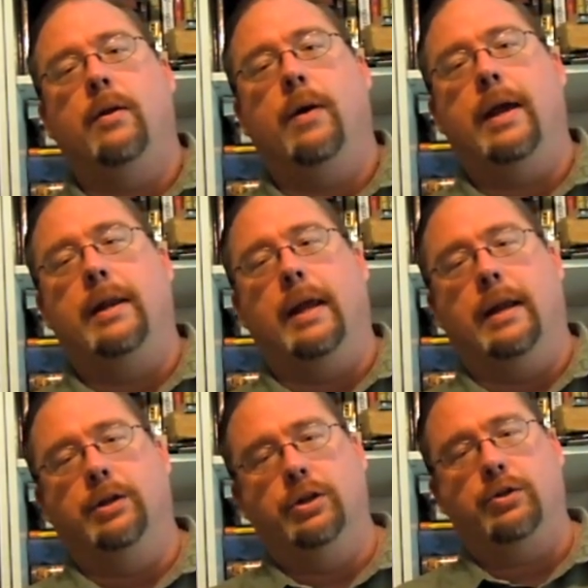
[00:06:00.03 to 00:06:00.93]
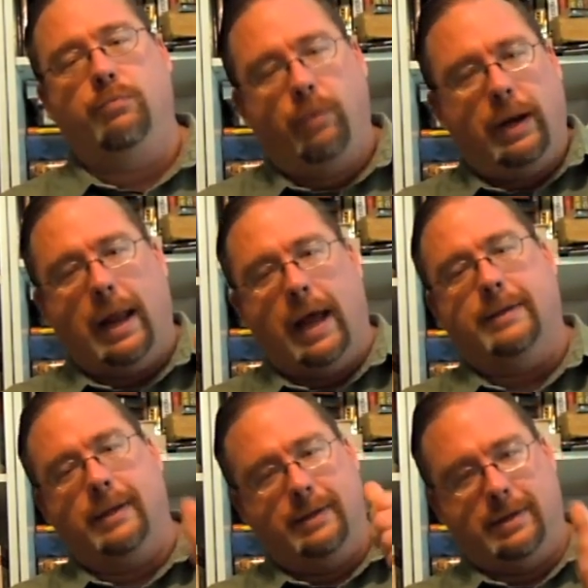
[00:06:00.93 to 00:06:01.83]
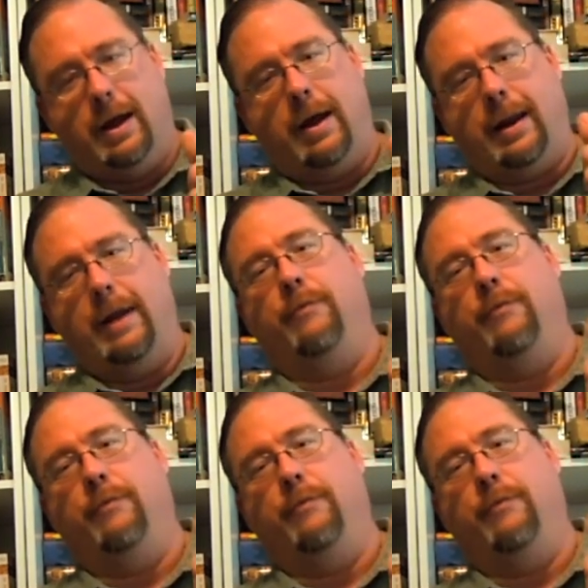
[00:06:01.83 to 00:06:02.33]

go ahead and get it. Just realize it is not a